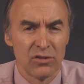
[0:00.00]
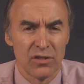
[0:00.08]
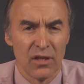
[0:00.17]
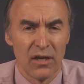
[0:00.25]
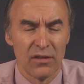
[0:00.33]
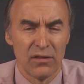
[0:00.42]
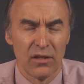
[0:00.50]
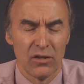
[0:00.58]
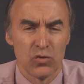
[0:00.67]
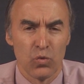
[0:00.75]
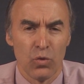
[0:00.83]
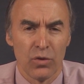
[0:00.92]
that I think
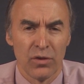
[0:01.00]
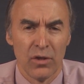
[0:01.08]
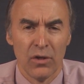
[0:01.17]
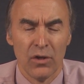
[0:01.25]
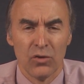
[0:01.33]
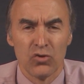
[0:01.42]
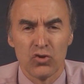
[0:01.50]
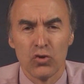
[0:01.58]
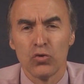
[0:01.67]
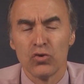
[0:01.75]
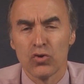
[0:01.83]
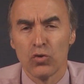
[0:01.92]
it's worth
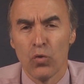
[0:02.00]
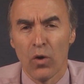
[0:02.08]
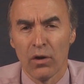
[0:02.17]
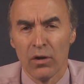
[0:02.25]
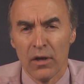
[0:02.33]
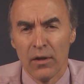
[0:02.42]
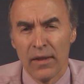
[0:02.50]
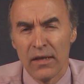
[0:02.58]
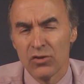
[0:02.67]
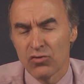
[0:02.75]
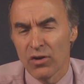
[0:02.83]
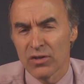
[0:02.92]
students who are
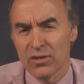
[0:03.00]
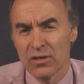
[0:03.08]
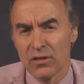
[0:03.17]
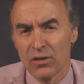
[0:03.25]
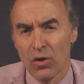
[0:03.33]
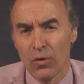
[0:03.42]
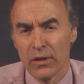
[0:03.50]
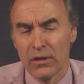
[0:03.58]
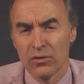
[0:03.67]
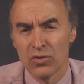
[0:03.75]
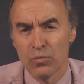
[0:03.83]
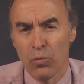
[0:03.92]
interested in going
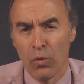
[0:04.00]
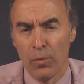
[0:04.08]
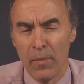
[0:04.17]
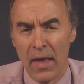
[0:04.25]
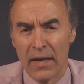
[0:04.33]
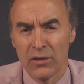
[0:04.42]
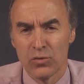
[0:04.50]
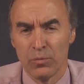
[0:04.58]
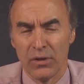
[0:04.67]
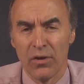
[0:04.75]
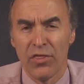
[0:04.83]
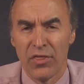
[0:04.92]
into sport
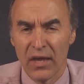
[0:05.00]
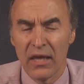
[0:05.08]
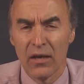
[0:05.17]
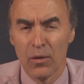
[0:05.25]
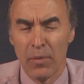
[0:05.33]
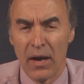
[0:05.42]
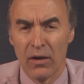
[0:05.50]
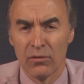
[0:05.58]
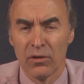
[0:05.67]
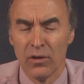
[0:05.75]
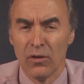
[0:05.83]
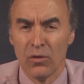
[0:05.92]
management thinking about
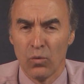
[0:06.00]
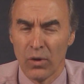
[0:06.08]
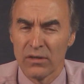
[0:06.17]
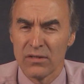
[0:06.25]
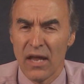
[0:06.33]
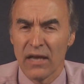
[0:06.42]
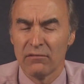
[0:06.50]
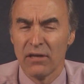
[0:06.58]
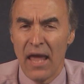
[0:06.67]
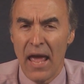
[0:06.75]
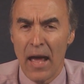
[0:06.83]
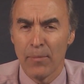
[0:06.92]
what exactly
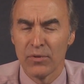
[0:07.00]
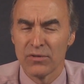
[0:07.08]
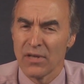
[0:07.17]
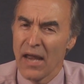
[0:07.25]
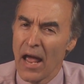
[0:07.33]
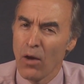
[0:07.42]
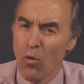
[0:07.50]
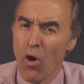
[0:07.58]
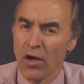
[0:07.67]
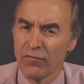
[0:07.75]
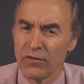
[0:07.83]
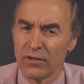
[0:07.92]
happens and how
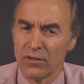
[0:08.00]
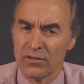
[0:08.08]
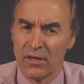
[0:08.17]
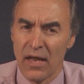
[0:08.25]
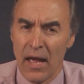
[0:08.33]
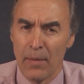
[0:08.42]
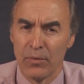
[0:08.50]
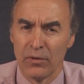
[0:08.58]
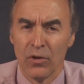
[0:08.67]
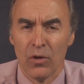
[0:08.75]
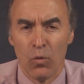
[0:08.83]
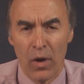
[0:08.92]
often does it happen.
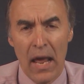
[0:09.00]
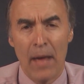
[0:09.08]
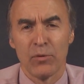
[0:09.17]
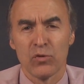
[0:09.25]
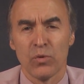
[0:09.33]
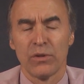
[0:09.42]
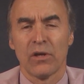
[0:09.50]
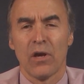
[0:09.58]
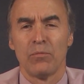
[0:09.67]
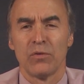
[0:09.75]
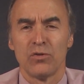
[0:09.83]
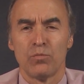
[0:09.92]
What happens when the
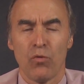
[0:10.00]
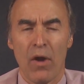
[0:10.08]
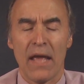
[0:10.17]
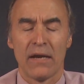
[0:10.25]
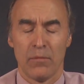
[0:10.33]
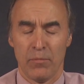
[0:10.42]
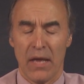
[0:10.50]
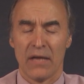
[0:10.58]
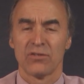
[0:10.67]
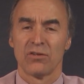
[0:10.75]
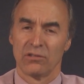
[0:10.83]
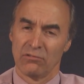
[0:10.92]
company's brand
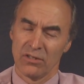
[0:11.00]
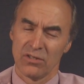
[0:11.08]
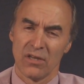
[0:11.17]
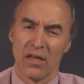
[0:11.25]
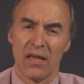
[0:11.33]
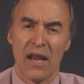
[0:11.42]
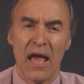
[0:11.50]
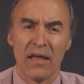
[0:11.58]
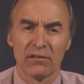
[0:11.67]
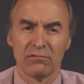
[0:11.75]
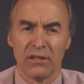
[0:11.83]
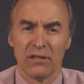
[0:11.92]
ambassador, let's say an
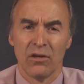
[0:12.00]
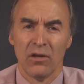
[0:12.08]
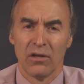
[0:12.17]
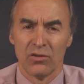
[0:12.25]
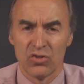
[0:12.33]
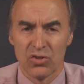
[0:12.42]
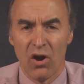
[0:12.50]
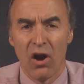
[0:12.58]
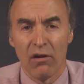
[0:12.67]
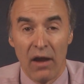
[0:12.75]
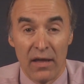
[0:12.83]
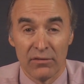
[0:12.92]
athlete, a
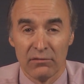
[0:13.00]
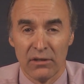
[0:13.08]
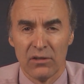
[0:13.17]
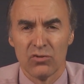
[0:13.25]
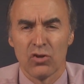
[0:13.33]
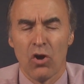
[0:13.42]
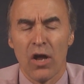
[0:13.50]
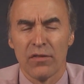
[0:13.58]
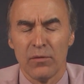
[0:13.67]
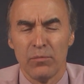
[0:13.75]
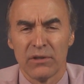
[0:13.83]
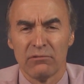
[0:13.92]
star athlete, is caught in
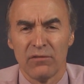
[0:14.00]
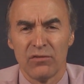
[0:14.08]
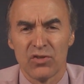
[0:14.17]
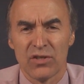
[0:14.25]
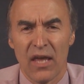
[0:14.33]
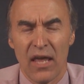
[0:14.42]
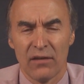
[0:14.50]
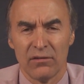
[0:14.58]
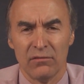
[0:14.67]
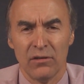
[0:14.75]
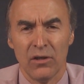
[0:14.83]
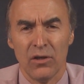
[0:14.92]
the middle of a
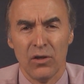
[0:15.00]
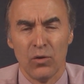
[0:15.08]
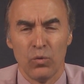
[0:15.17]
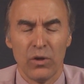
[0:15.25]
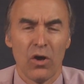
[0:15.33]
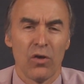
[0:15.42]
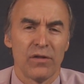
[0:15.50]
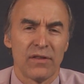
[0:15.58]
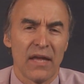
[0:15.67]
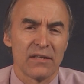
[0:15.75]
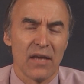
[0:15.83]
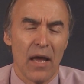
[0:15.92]
scandal? We know that
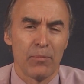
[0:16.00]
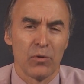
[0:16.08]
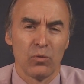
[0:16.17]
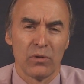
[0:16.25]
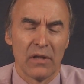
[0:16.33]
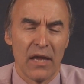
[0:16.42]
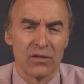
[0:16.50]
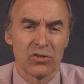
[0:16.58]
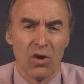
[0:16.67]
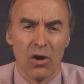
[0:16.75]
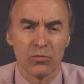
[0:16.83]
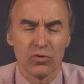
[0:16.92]
that's happened with Lance
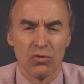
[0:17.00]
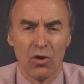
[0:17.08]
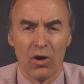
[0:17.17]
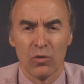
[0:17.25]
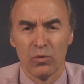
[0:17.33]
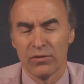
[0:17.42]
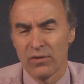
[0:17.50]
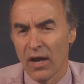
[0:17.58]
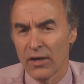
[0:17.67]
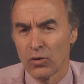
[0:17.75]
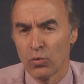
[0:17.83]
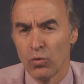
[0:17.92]
Armstrong, with
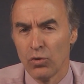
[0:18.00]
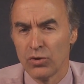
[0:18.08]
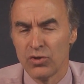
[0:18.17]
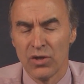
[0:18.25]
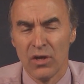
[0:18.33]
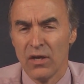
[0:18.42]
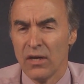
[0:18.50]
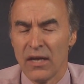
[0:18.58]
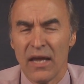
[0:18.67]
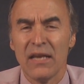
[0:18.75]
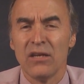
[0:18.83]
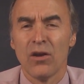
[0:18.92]
Tiger Woods,
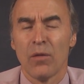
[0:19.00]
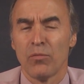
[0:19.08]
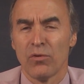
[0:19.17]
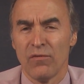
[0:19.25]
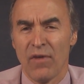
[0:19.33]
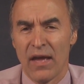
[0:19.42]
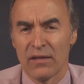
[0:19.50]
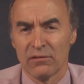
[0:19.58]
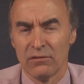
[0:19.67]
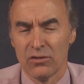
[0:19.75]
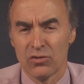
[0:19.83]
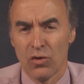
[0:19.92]
any number of
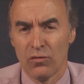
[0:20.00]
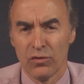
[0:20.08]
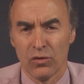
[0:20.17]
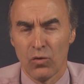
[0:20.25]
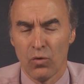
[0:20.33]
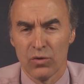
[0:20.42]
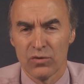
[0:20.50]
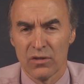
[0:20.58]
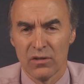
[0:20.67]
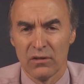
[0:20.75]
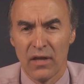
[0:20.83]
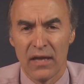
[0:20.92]
athletes over the course of
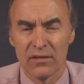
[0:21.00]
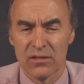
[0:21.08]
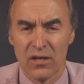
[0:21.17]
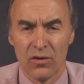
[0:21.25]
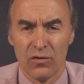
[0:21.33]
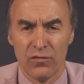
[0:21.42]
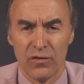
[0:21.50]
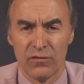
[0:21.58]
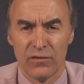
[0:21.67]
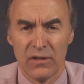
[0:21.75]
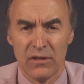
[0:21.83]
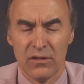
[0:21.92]
the last 10 or
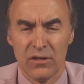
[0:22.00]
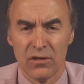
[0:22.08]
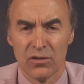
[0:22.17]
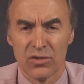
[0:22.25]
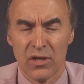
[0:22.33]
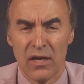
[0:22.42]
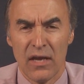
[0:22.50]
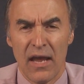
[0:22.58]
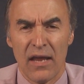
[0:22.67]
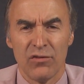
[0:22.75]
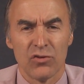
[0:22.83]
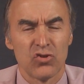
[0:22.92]
15 years,
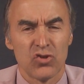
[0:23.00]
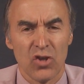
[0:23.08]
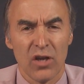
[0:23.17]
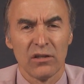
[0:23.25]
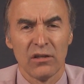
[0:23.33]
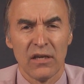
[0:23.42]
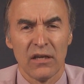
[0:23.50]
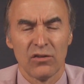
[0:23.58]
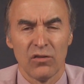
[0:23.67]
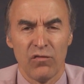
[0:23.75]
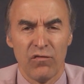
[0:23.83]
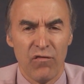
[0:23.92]
and they're suddenly at
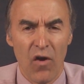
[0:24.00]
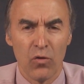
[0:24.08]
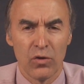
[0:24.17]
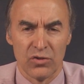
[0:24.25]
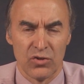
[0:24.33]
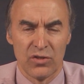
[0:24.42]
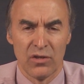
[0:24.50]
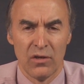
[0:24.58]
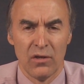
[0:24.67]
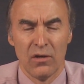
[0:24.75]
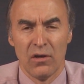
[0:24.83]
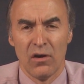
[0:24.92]
the focus
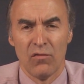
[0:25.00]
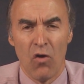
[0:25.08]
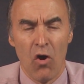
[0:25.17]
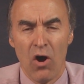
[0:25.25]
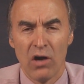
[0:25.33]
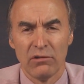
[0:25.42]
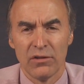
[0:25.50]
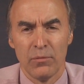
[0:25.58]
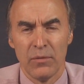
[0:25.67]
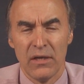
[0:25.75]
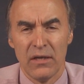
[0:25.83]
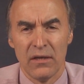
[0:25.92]
of all of the
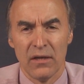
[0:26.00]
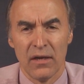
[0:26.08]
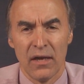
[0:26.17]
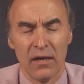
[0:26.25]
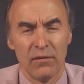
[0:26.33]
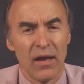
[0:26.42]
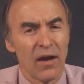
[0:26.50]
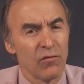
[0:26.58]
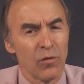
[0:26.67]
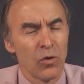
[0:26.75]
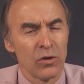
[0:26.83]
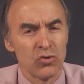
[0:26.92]
media, and
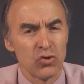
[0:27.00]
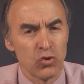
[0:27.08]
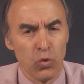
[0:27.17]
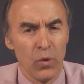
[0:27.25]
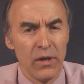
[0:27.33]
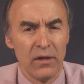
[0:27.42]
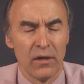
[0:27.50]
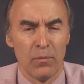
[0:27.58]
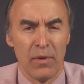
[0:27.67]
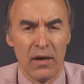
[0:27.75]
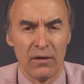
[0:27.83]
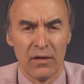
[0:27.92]
everyone is tweeting
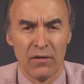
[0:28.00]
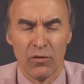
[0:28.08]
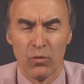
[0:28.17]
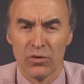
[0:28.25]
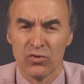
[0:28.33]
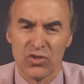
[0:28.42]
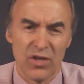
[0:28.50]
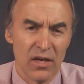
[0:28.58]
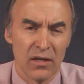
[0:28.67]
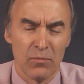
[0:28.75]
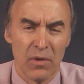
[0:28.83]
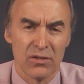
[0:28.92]
about it. Everyone is
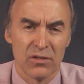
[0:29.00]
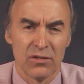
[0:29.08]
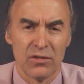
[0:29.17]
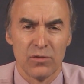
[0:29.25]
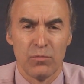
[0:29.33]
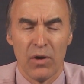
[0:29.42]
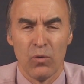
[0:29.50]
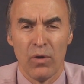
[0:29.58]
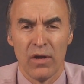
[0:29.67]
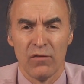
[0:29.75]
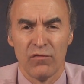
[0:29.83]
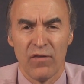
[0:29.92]
sending messages by
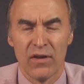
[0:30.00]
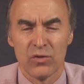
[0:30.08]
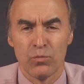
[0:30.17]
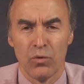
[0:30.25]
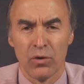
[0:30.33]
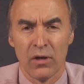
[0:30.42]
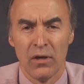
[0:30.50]
way of Facebook.